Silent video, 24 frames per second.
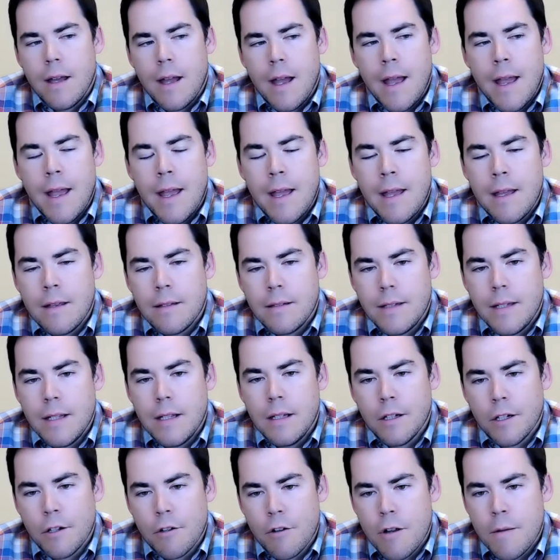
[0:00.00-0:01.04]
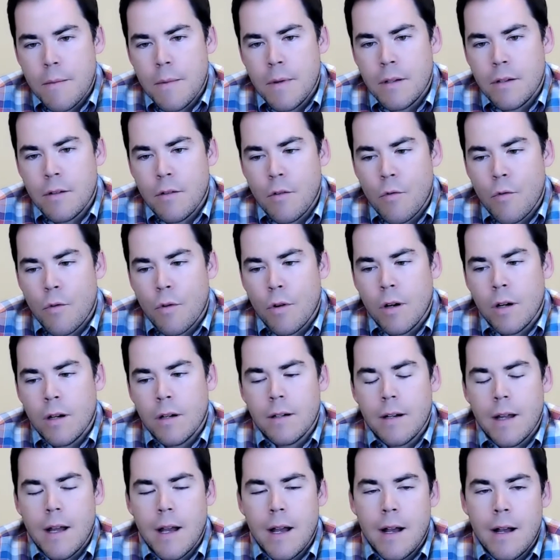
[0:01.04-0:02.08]
a Sela agreement
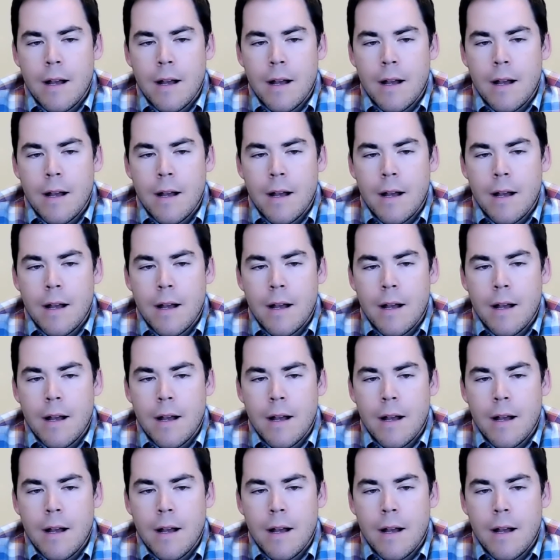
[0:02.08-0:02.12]
or